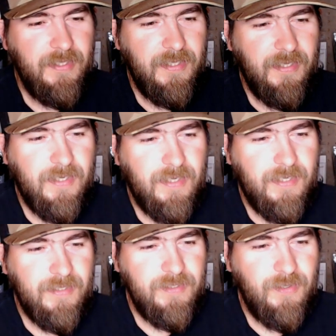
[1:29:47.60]

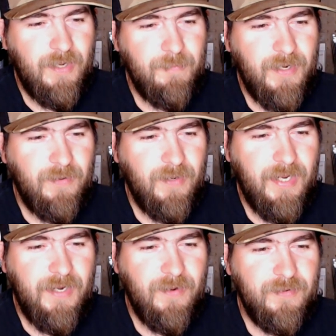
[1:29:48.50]
uh, you know, I'm not going to
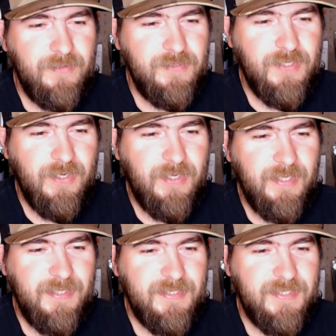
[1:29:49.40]
hate on
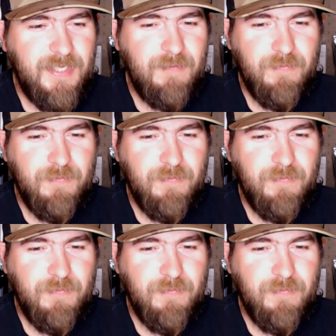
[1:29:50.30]
Duncan and Skeet